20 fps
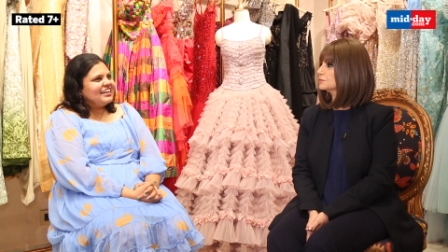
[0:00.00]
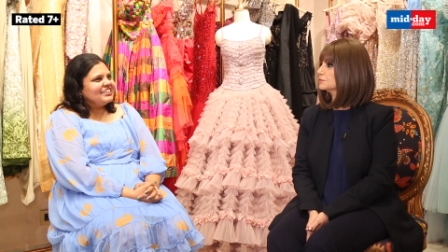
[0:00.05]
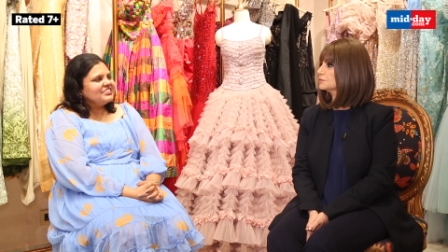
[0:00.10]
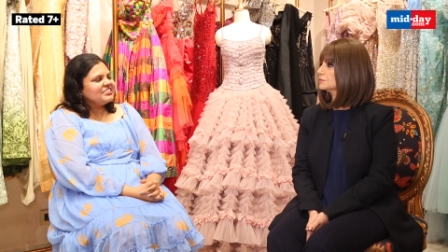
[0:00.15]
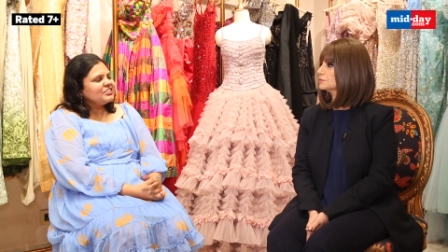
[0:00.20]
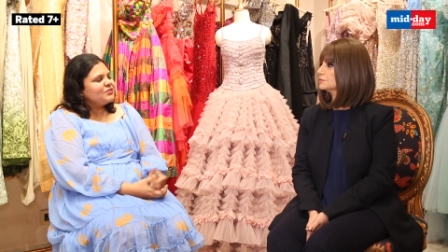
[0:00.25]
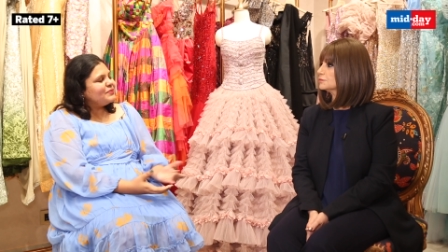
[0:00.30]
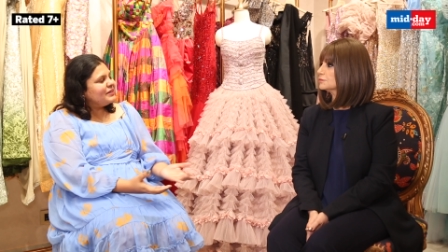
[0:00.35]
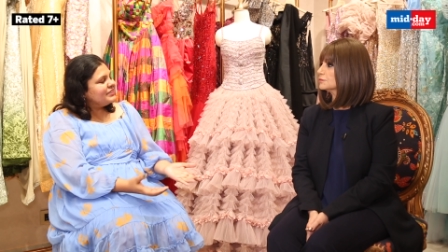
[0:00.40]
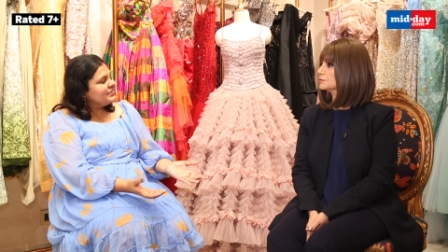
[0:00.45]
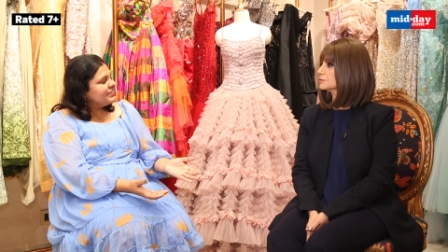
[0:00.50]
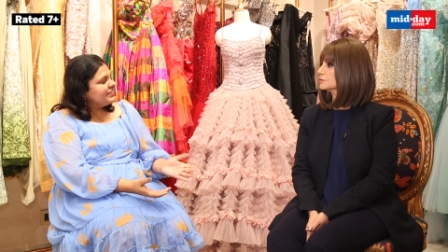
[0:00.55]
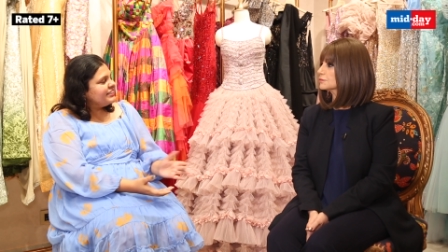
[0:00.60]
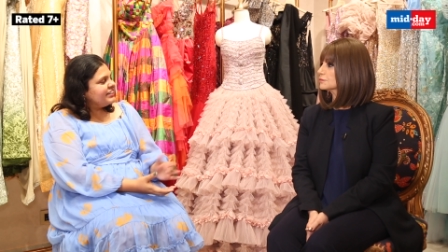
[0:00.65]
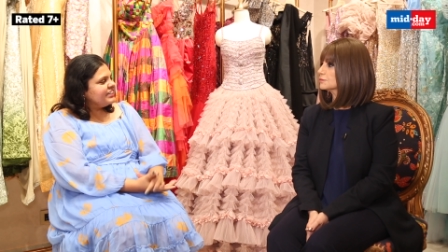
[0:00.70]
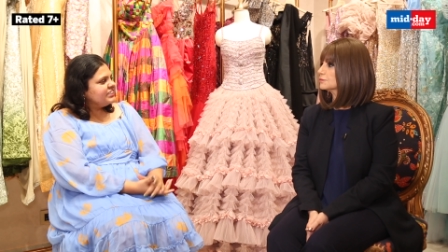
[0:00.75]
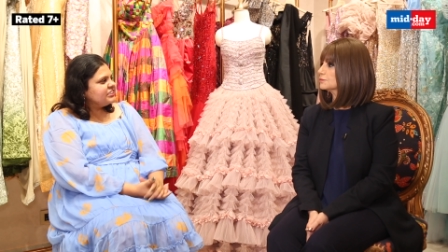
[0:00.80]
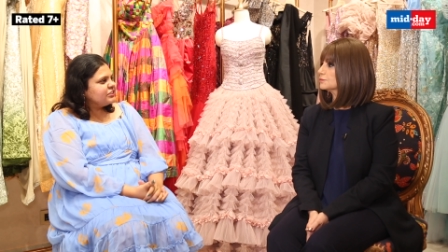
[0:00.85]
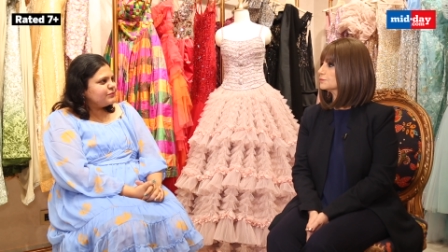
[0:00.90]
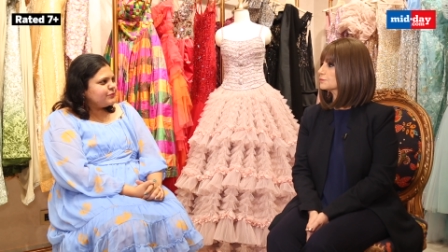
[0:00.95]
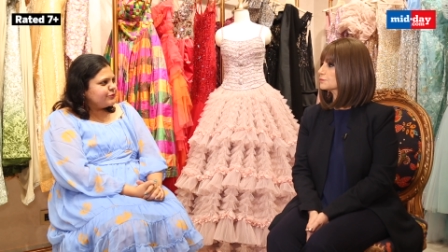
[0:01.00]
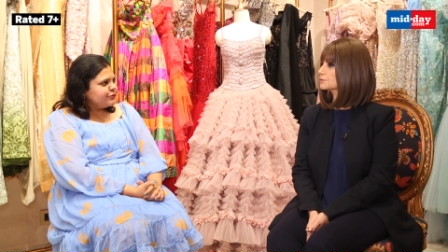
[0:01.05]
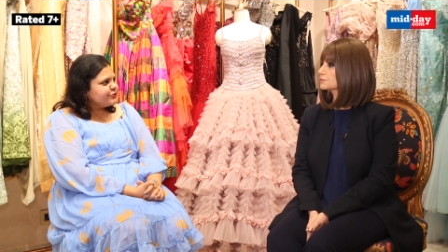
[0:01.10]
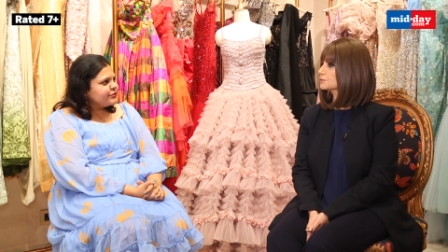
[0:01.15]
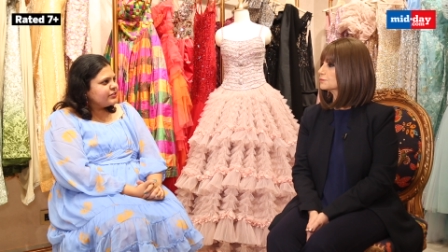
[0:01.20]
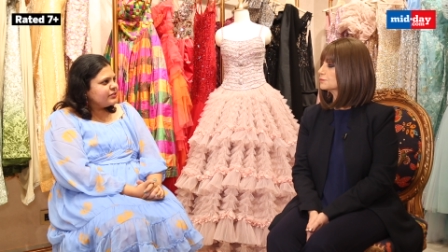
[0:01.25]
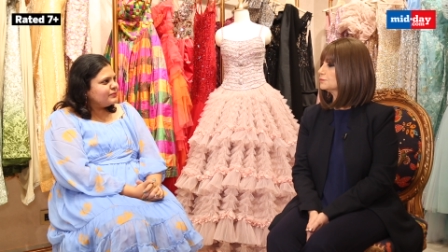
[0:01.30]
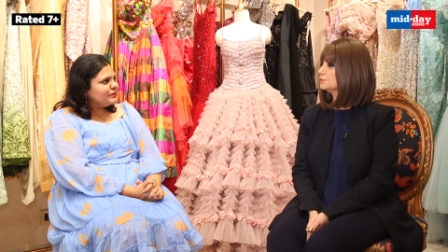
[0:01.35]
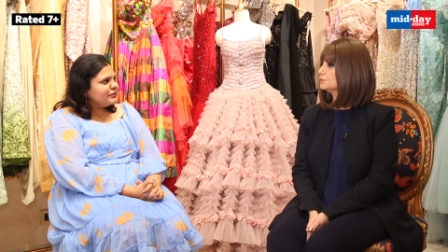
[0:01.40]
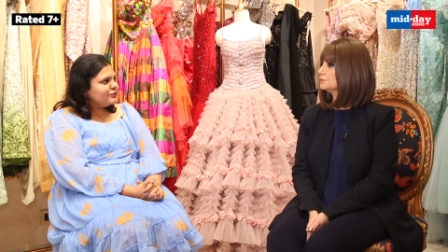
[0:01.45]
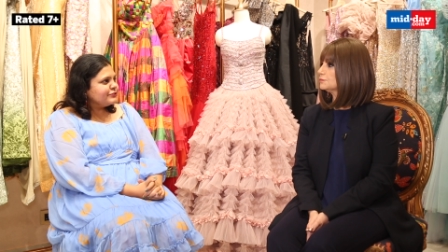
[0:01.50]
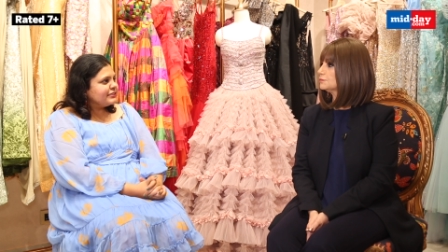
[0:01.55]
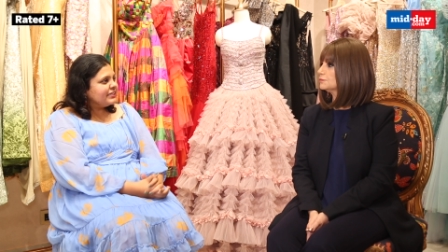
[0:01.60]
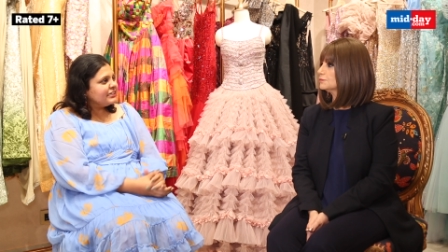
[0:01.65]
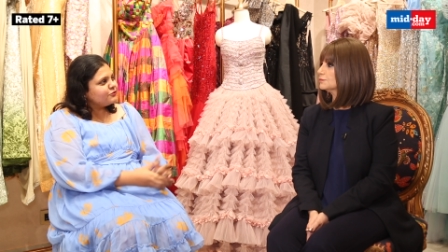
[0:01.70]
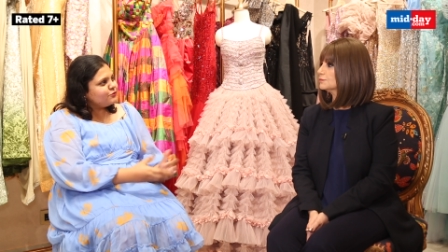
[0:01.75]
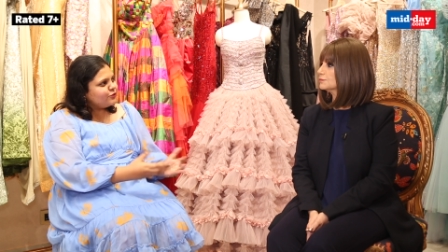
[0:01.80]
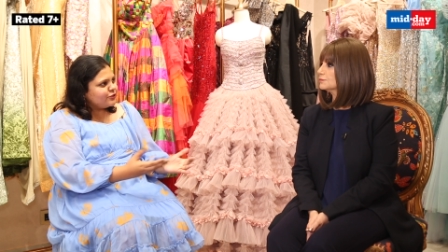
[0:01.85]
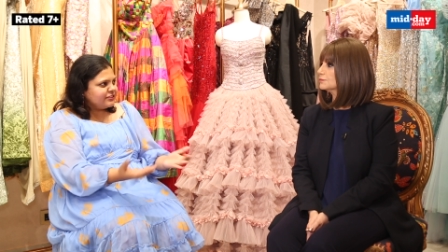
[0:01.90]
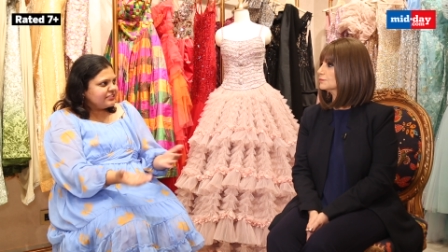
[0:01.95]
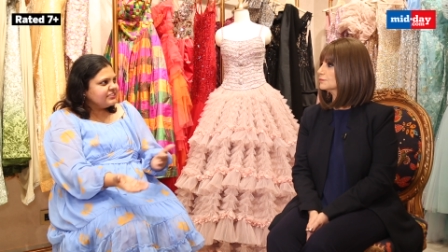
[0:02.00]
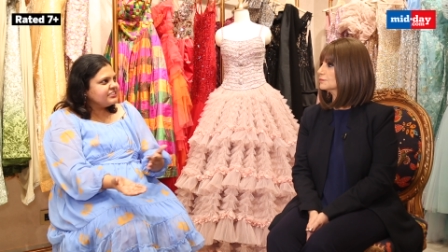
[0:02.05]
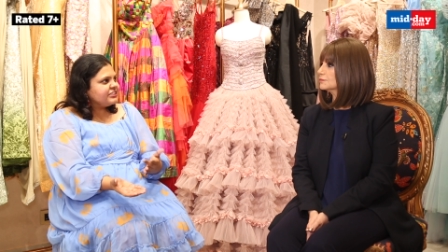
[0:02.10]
and samantha had spoken about that was a